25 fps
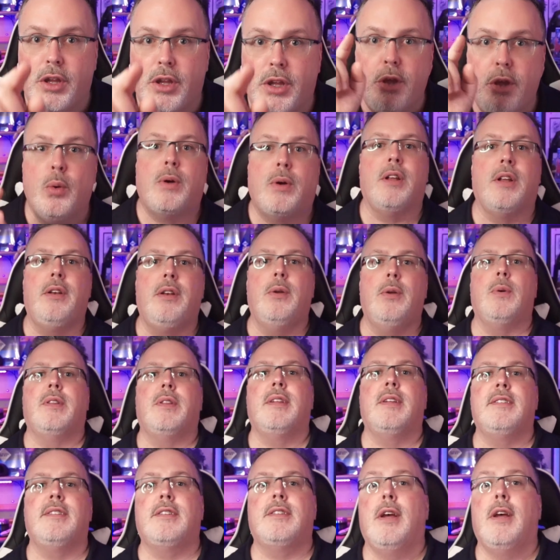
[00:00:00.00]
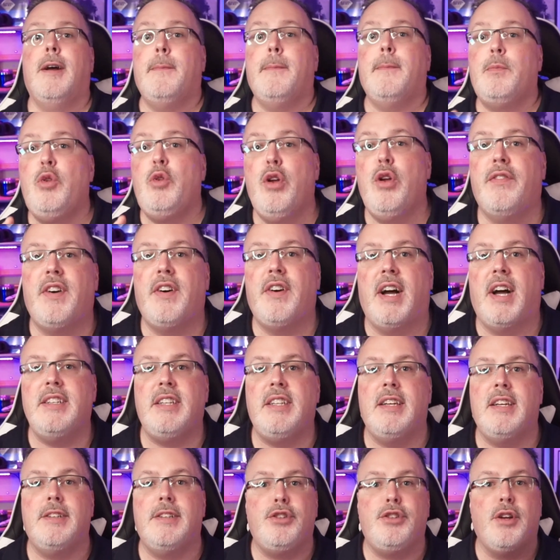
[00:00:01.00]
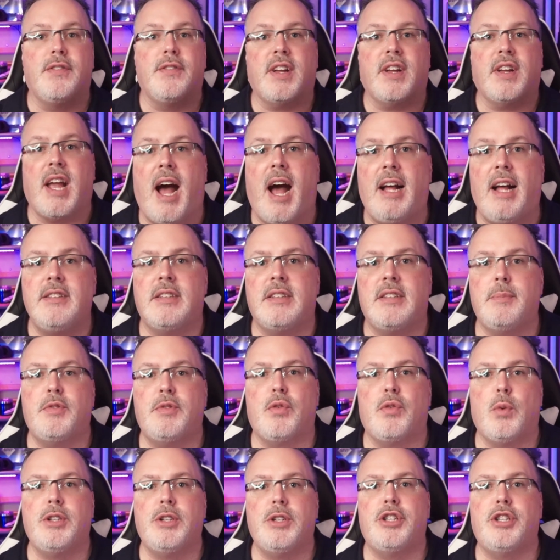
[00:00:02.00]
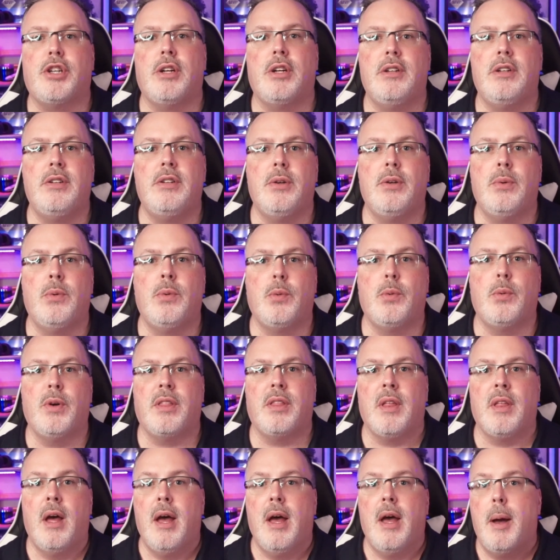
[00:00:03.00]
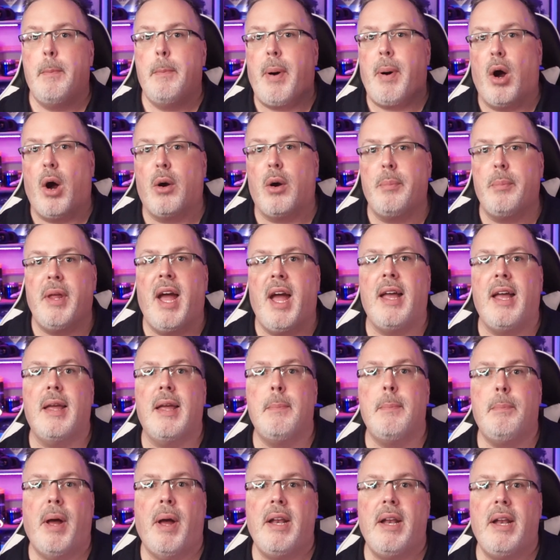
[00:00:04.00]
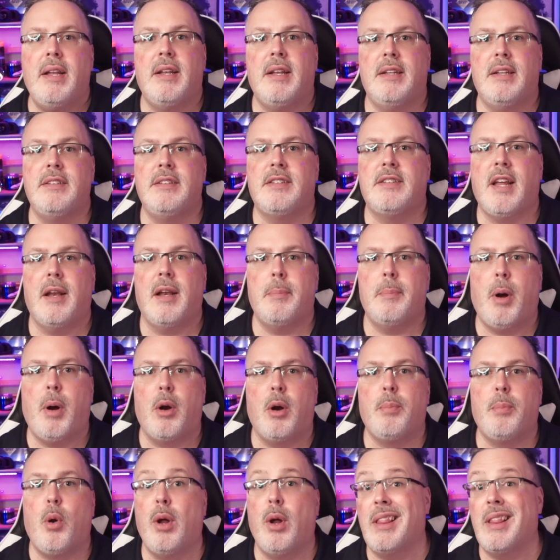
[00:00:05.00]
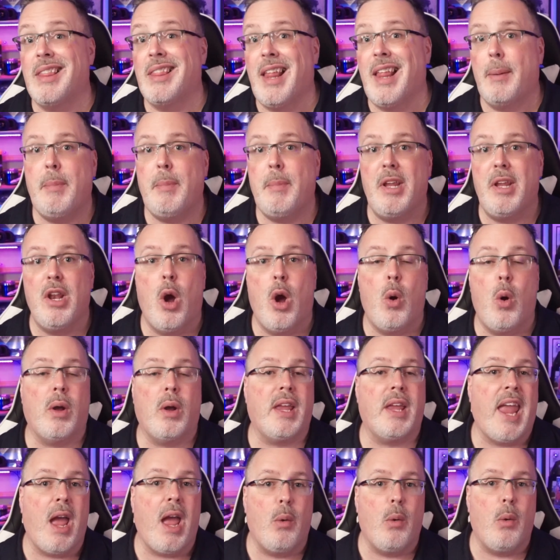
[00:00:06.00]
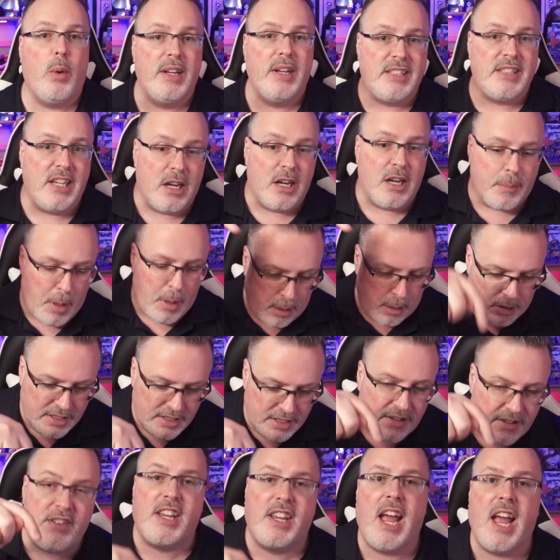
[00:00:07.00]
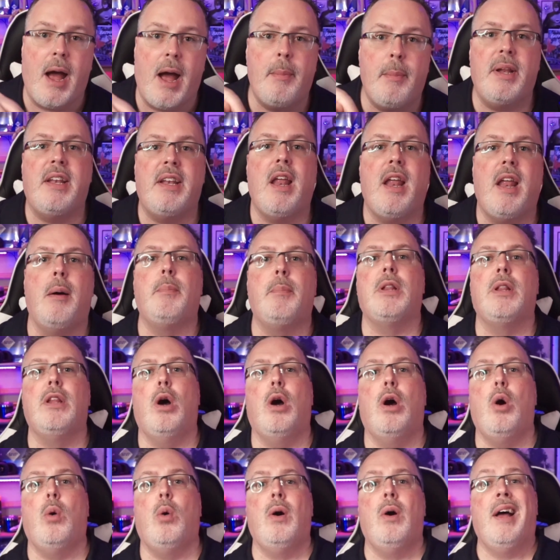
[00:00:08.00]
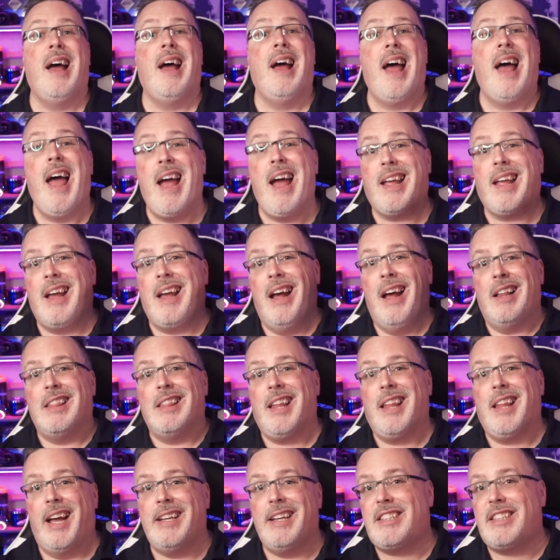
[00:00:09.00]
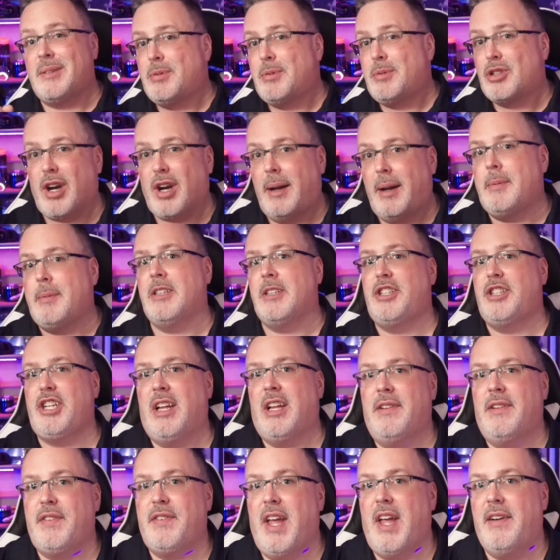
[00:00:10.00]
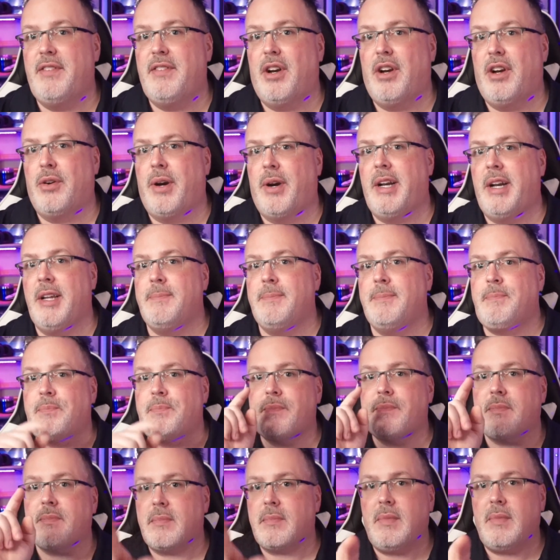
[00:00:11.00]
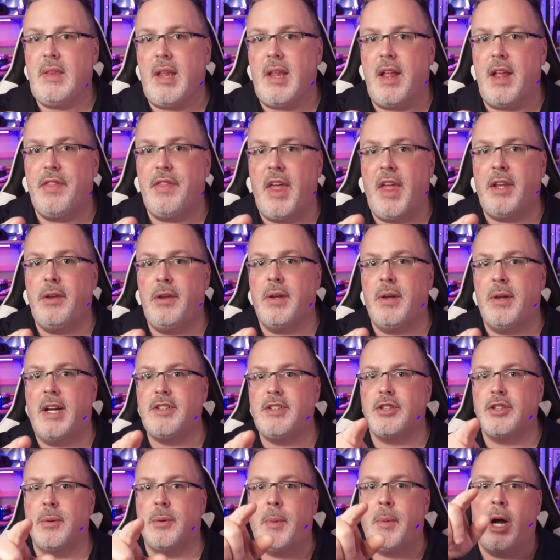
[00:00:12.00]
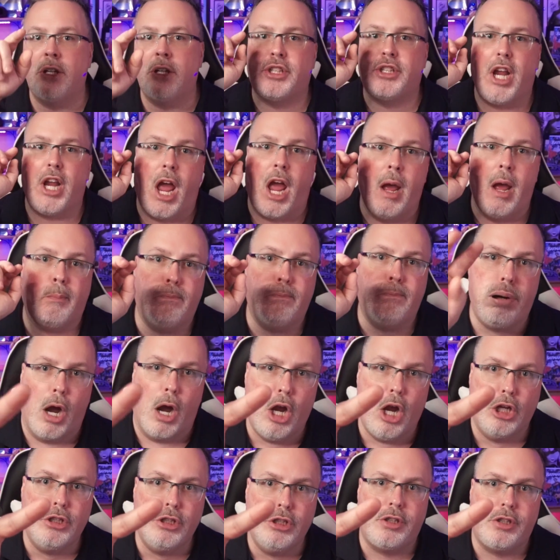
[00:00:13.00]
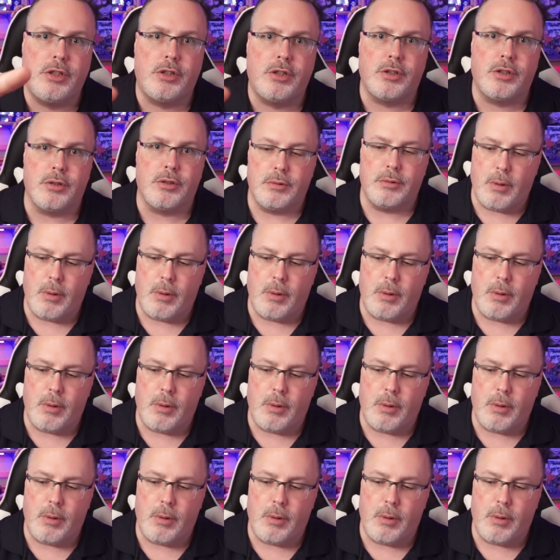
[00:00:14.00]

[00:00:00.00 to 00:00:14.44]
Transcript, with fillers: you can do with this. You have ideas, you have concepts for what you're going to do with Power BI embedded inside of PowerPoint. Let me know. Can't wait to hear about it. Leave a comment down below. Heck, like, subscribe to the channel if you haven't already. Thank you guys so much, and peace.